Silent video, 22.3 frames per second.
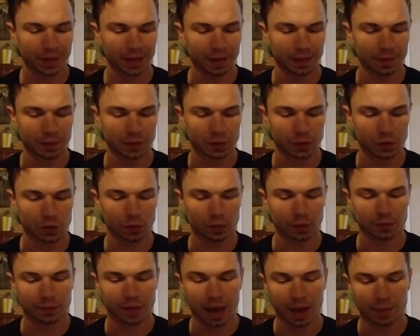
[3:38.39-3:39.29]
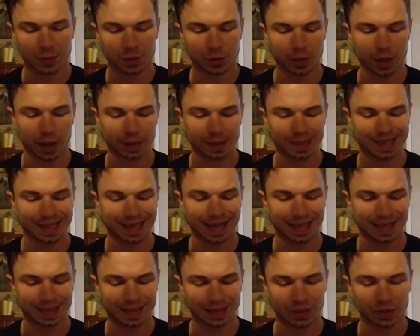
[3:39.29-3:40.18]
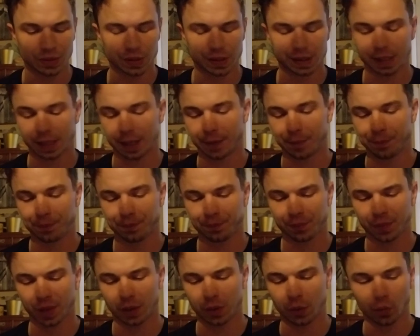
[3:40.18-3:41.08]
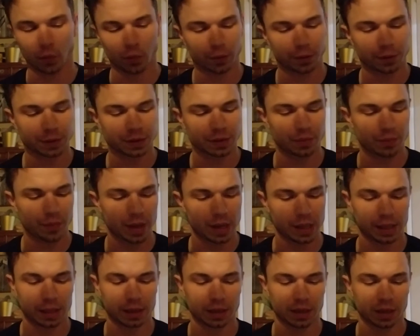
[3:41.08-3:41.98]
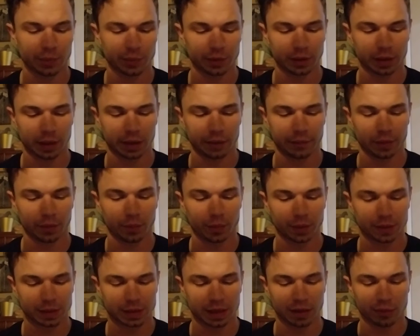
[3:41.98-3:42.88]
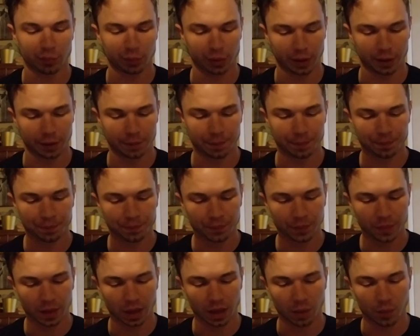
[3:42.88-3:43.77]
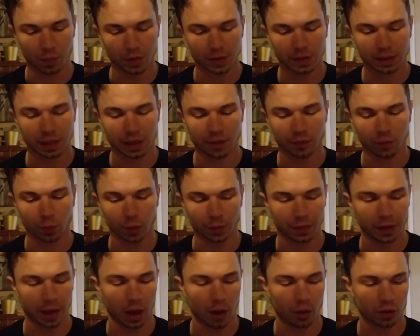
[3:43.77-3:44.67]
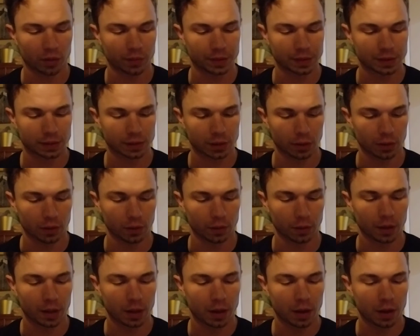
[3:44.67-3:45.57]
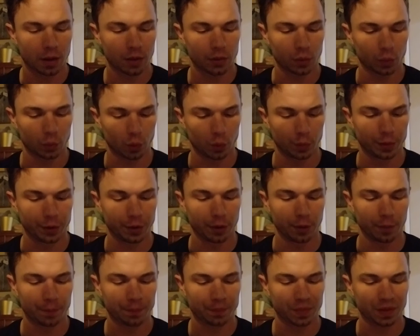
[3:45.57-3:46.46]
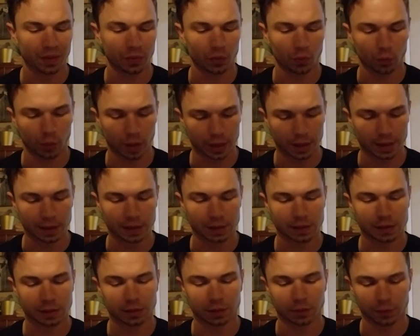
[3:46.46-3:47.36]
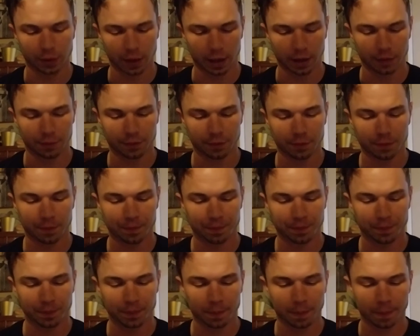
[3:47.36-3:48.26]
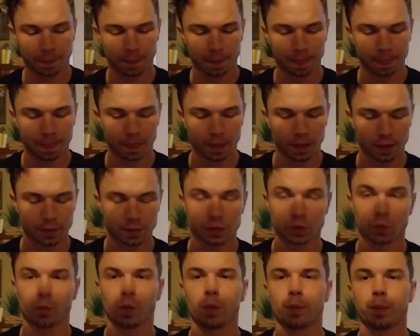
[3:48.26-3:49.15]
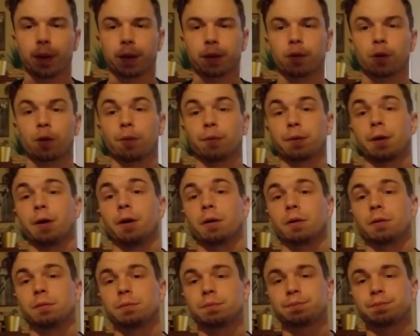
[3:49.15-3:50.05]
It is a sort of abstract, ideal state. In order to make it come alive, it must have blood. It must have what the alchemists call the rubedo, the redness of life. That's a quote by Carl Jung.